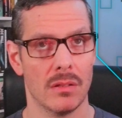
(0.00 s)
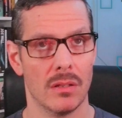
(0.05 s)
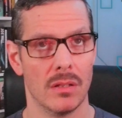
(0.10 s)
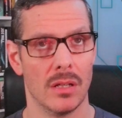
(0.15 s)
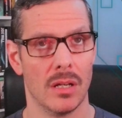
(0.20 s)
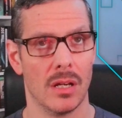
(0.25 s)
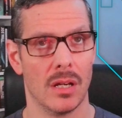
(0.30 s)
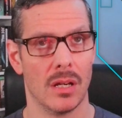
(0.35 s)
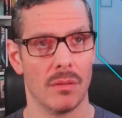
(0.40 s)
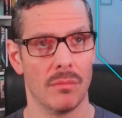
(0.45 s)

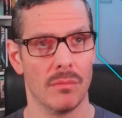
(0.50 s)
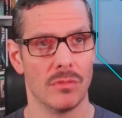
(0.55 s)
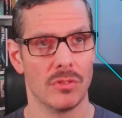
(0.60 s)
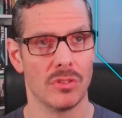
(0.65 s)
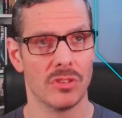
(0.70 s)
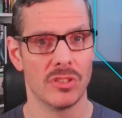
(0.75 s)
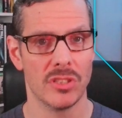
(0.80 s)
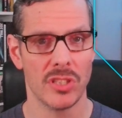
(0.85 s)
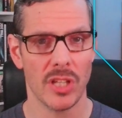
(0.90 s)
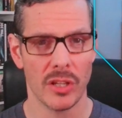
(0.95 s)
um,
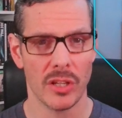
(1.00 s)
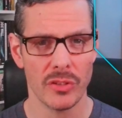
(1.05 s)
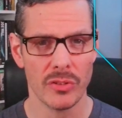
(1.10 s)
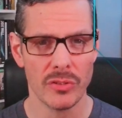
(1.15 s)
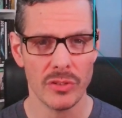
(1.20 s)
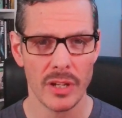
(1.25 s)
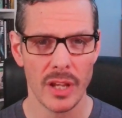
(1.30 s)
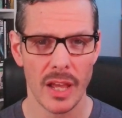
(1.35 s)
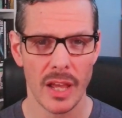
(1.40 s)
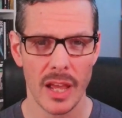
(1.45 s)

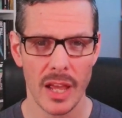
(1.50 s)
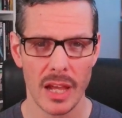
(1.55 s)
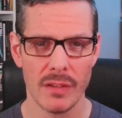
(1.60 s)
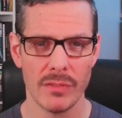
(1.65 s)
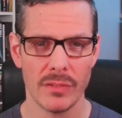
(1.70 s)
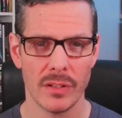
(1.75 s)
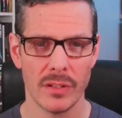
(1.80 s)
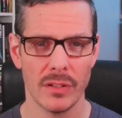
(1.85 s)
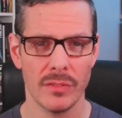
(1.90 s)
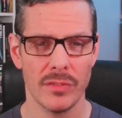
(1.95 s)
southern half
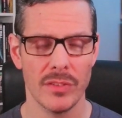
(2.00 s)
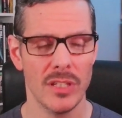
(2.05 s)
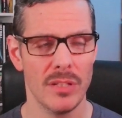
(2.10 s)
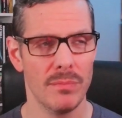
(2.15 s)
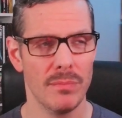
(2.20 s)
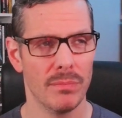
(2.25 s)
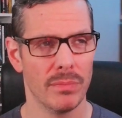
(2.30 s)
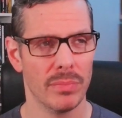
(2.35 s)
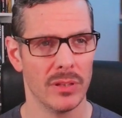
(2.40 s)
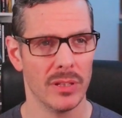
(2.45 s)
of the
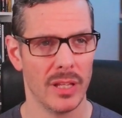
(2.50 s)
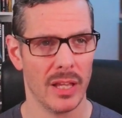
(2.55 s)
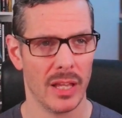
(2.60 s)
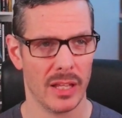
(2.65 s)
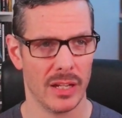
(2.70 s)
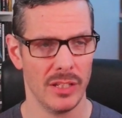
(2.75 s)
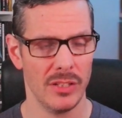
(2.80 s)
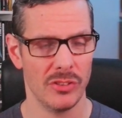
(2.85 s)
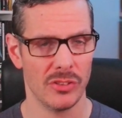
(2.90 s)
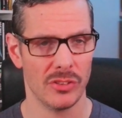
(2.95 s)

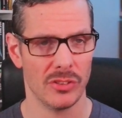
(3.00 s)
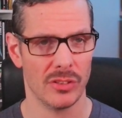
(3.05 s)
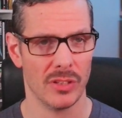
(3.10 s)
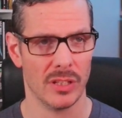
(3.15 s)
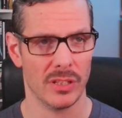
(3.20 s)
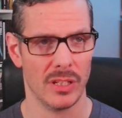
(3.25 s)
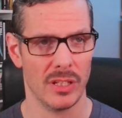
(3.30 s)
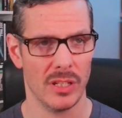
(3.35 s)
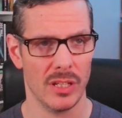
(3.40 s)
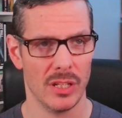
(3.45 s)
planet, at uh,
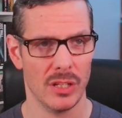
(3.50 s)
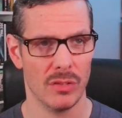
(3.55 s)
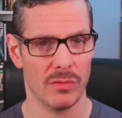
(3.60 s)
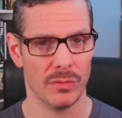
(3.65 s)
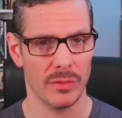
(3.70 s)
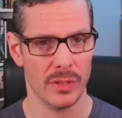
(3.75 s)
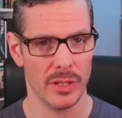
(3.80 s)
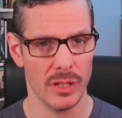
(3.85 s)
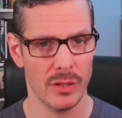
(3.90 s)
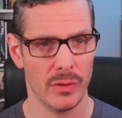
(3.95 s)
the,
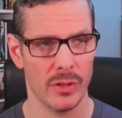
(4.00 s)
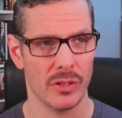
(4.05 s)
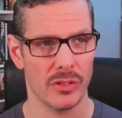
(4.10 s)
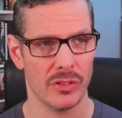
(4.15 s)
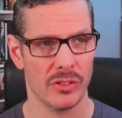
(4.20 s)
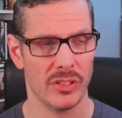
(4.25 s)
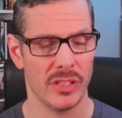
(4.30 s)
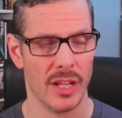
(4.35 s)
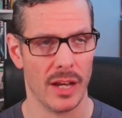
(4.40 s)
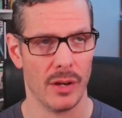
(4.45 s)
from the equator
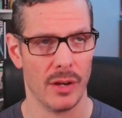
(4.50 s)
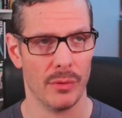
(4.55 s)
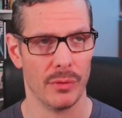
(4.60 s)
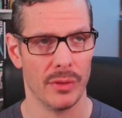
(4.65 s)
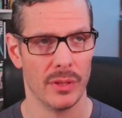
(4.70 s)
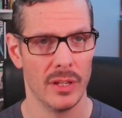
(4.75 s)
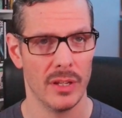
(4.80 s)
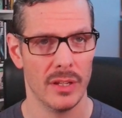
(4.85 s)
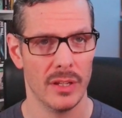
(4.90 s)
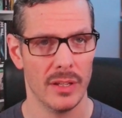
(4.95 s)
south,
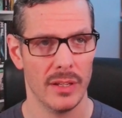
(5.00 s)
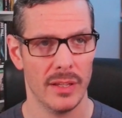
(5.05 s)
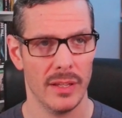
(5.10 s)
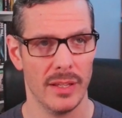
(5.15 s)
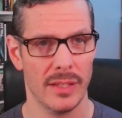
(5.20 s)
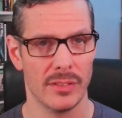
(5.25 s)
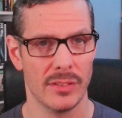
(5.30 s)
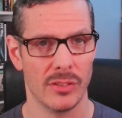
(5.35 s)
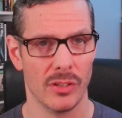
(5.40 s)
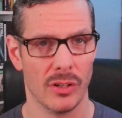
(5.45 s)

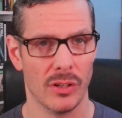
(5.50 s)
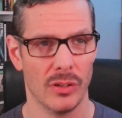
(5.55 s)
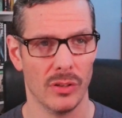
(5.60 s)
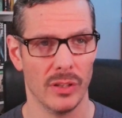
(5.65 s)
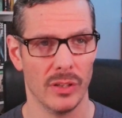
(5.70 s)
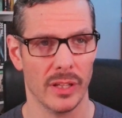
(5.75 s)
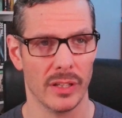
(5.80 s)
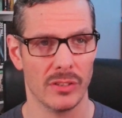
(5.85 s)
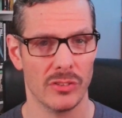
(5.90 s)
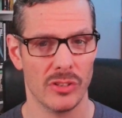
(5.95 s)
is all
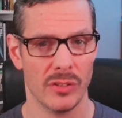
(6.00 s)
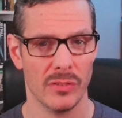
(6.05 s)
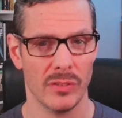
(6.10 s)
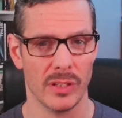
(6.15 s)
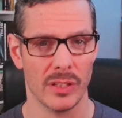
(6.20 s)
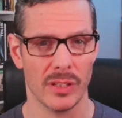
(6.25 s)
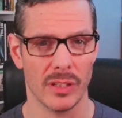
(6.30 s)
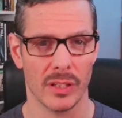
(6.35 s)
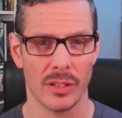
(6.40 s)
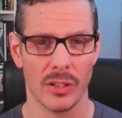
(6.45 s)
like
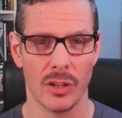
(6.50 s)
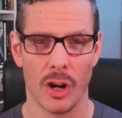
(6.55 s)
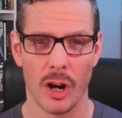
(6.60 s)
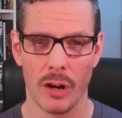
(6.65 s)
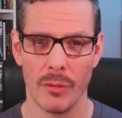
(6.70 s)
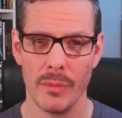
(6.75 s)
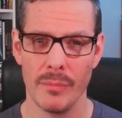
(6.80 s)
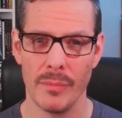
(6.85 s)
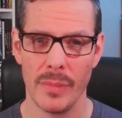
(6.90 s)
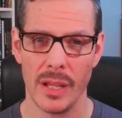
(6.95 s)
generally
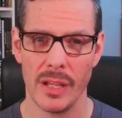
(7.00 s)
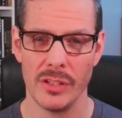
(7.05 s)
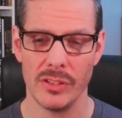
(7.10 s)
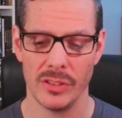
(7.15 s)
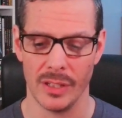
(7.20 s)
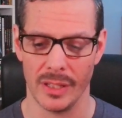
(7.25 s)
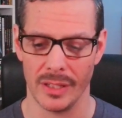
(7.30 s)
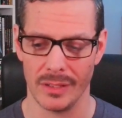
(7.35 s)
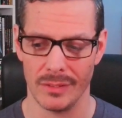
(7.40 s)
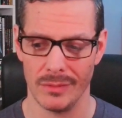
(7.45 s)
carbon
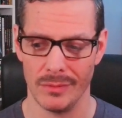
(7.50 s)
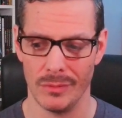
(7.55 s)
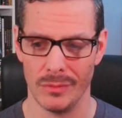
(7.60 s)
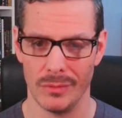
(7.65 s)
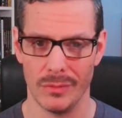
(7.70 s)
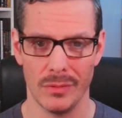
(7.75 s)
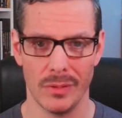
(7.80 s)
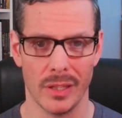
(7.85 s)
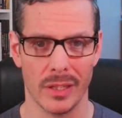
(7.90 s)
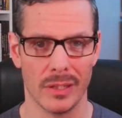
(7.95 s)
based, like
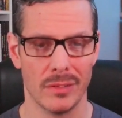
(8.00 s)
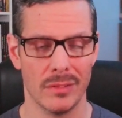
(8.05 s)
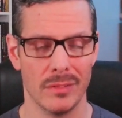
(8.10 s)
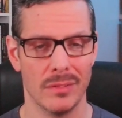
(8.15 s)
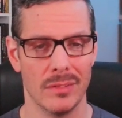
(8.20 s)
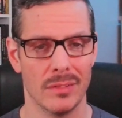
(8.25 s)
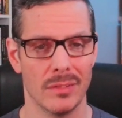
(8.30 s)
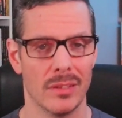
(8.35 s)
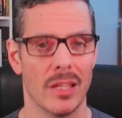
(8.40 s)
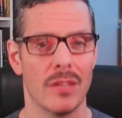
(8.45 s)
like
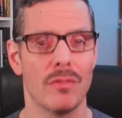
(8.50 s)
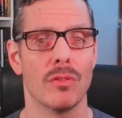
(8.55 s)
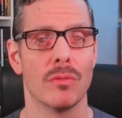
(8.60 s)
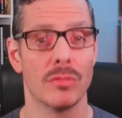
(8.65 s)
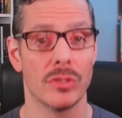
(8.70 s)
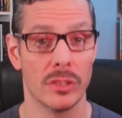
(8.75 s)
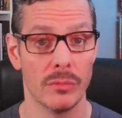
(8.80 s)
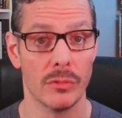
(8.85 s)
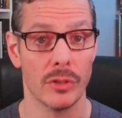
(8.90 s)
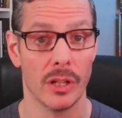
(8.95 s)
you know, life
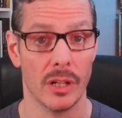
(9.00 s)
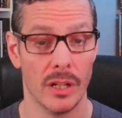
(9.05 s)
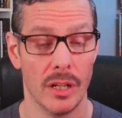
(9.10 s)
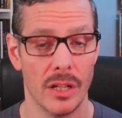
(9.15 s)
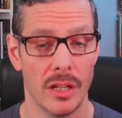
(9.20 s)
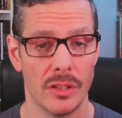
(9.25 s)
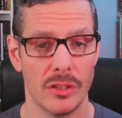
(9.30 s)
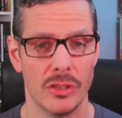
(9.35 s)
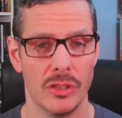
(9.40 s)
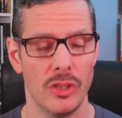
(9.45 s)
forms similar to
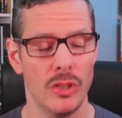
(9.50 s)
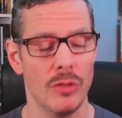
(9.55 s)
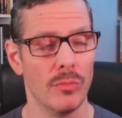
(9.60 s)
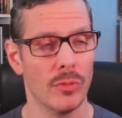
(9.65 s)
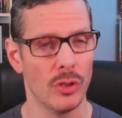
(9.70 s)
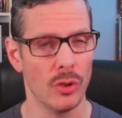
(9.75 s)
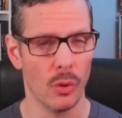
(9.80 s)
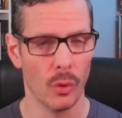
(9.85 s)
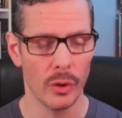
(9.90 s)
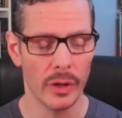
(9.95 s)
us,
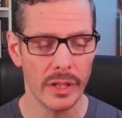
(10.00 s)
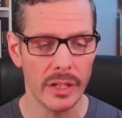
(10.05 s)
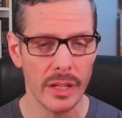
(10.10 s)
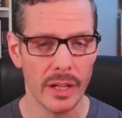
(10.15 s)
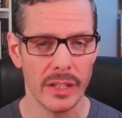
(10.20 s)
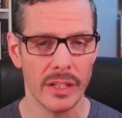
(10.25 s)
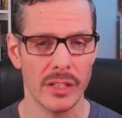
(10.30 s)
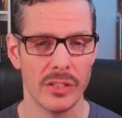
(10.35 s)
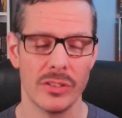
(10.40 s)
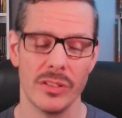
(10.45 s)
humanoid, I
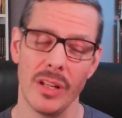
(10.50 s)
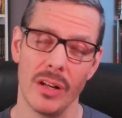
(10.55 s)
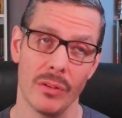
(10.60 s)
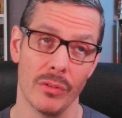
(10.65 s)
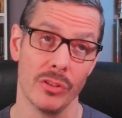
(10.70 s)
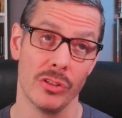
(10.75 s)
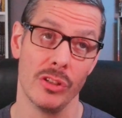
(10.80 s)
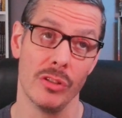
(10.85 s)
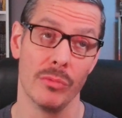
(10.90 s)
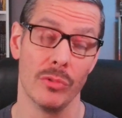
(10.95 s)
guess, not
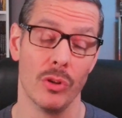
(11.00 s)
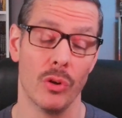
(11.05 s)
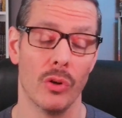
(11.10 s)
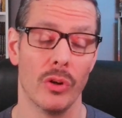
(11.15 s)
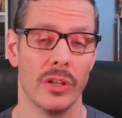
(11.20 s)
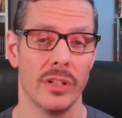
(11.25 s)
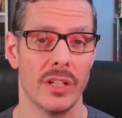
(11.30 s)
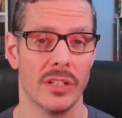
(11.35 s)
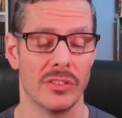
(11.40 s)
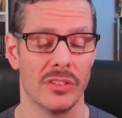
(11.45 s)
always
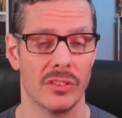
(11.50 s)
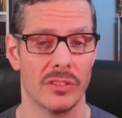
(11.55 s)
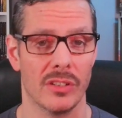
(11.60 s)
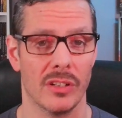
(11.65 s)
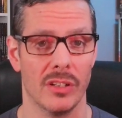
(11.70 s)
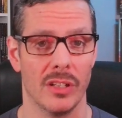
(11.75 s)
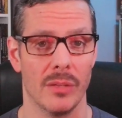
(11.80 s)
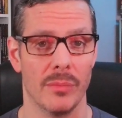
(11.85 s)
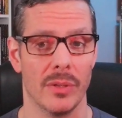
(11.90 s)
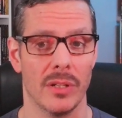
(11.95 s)
humanoid
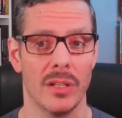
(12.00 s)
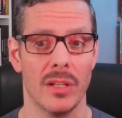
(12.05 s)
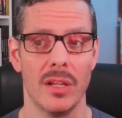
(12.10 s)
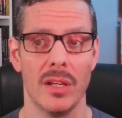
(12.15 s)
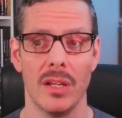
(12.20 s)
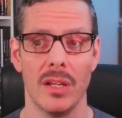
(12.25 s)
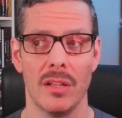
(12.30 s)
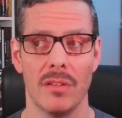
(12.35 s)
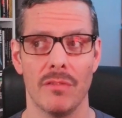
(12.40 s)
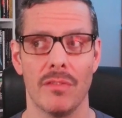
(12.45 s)
necessarily, but
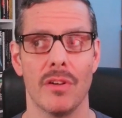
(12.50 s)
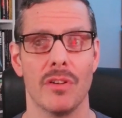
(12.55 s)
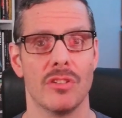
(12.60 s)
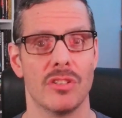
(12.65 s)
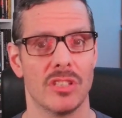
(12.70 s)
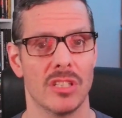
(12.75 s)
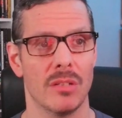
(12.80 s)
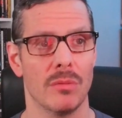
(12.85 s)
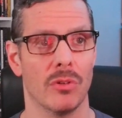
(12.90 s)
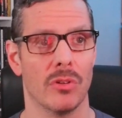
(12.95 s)
very
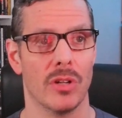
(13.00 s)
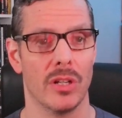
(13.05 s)
similar.